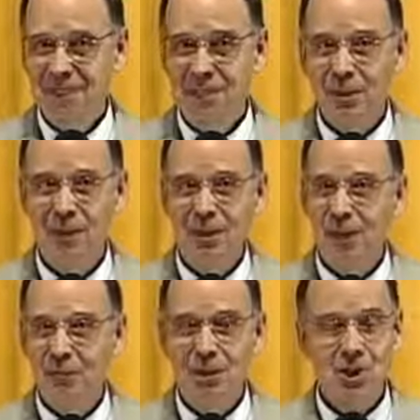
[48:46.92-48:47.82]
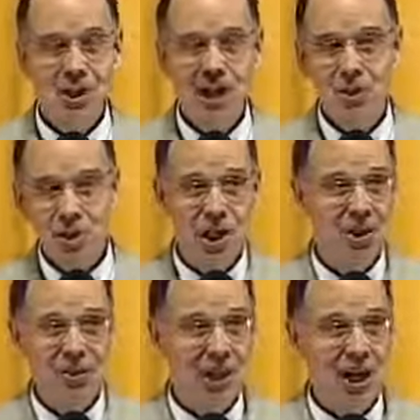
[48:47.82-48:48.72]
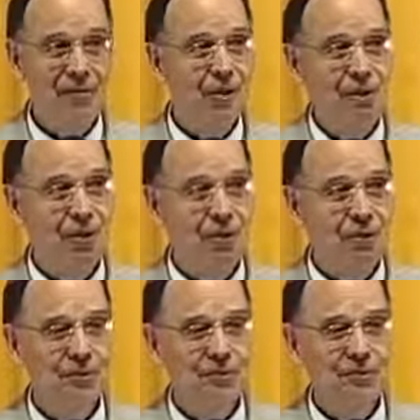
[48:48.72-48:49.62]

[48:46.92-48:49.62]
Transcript: Doesn't mean you got a bunch of guys chasing after you.